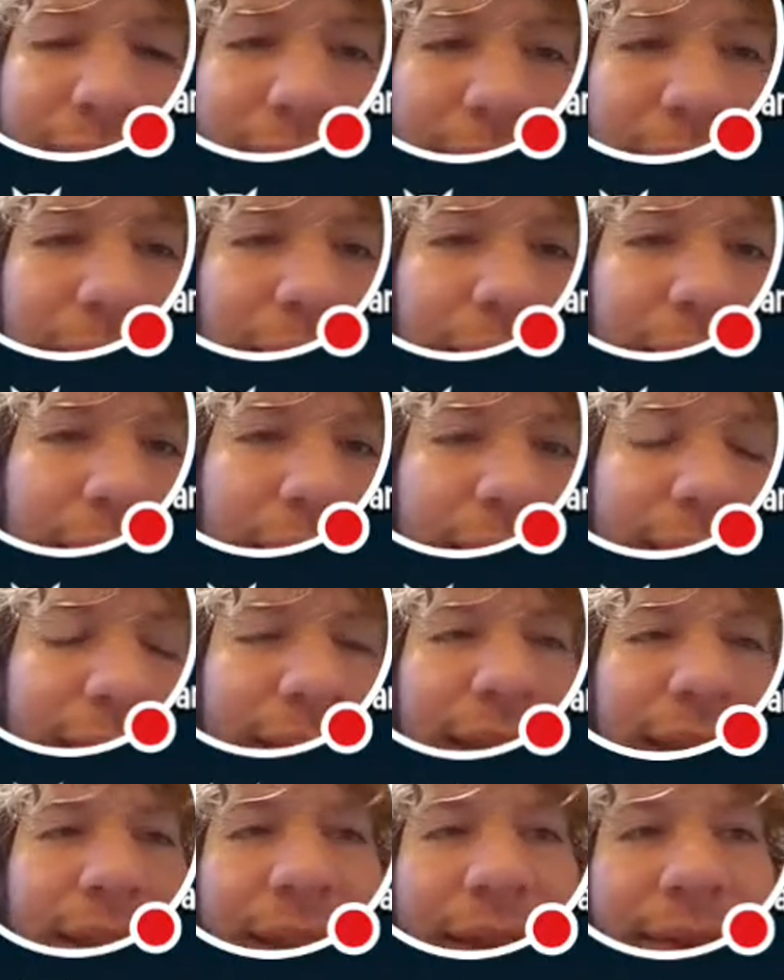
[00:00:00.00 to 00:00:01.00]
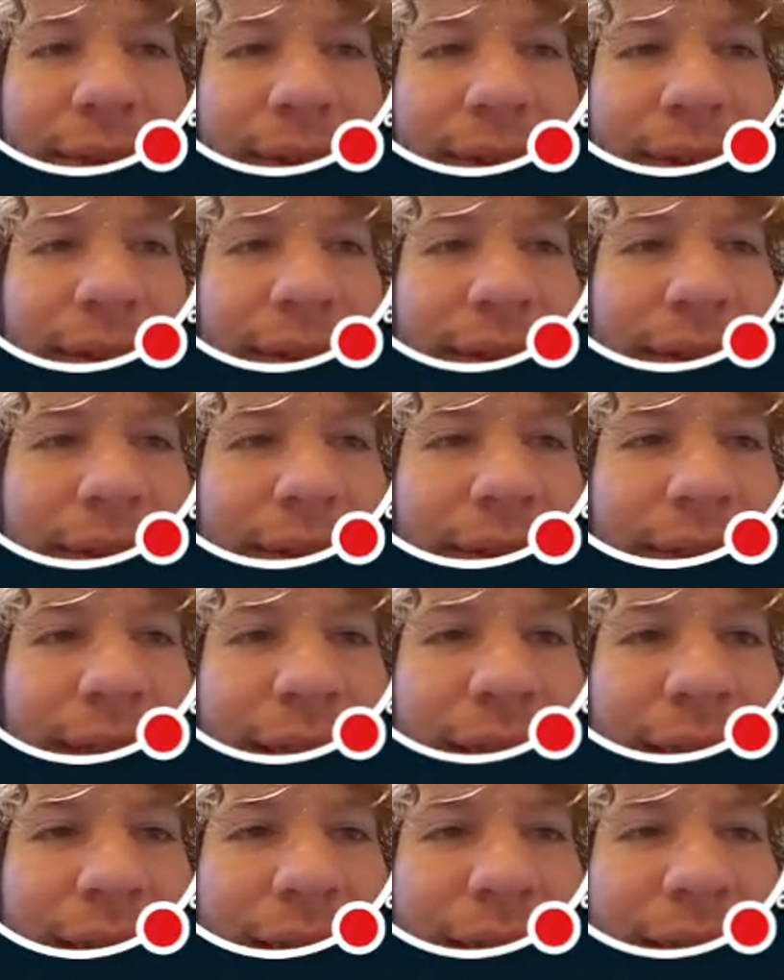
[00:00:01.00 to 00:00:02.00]
yeah, I kept getting
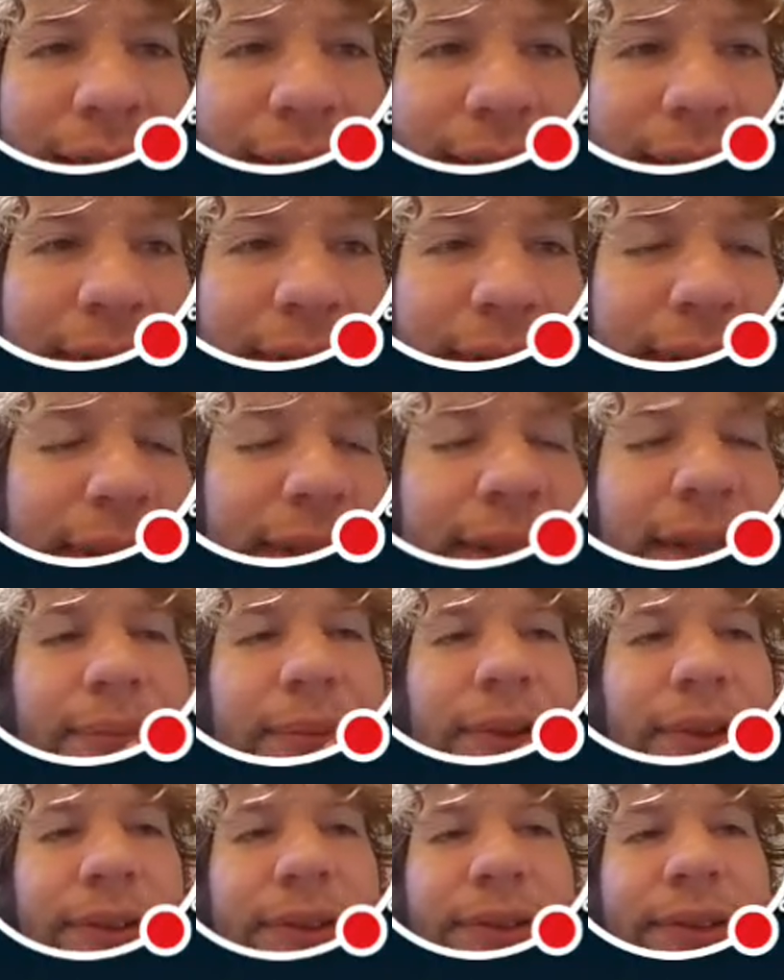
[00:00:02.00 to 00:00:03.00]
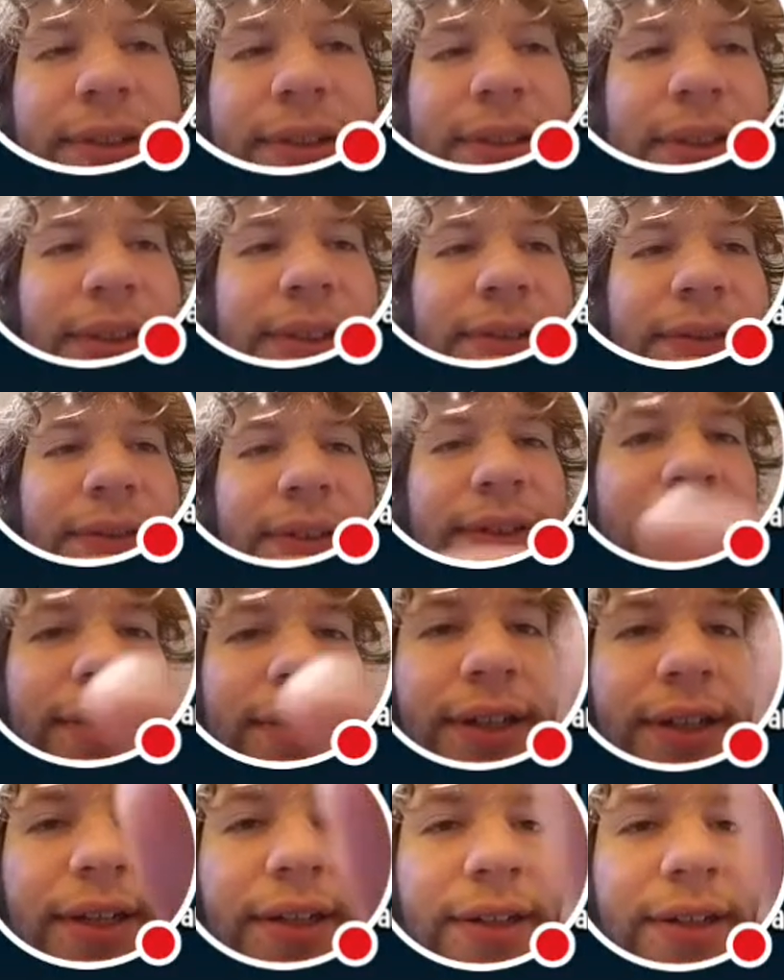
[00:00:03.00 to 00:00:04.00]
CDA. At least I kept losing defense.
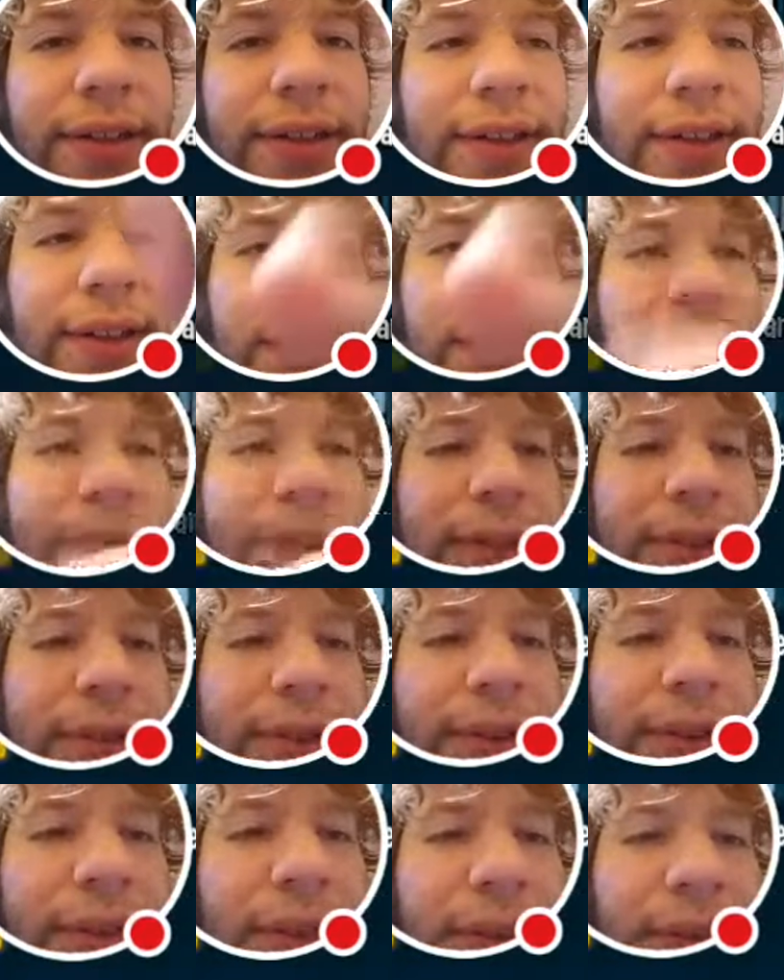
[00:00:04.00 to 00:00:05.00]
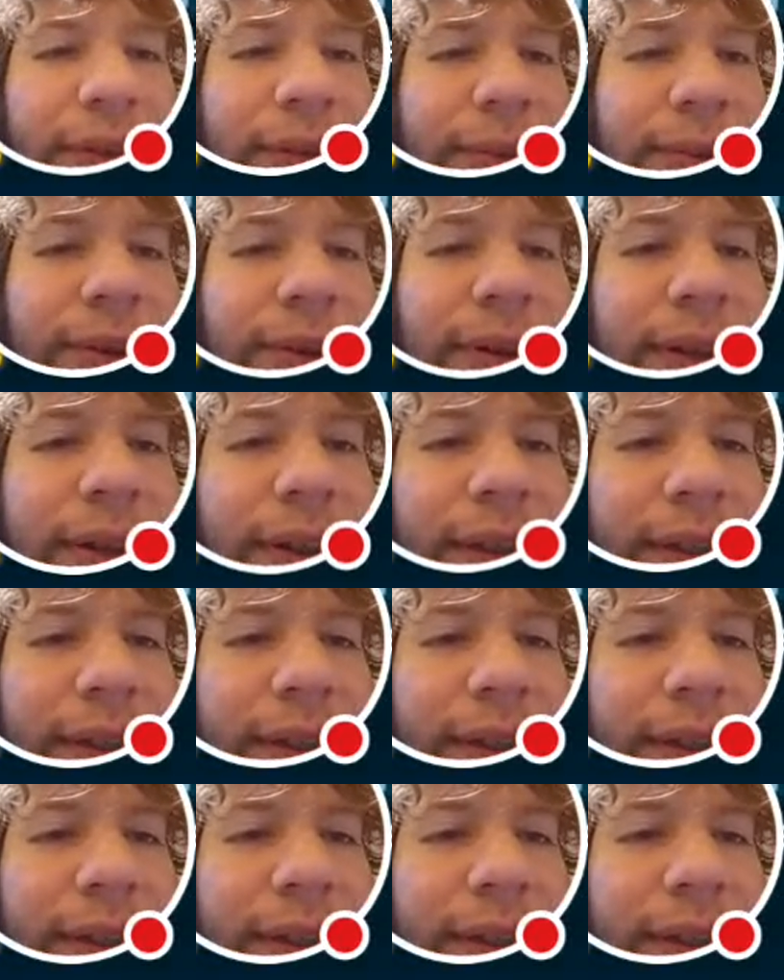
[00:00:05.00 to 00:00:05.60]
Occasionally I'll win with this one.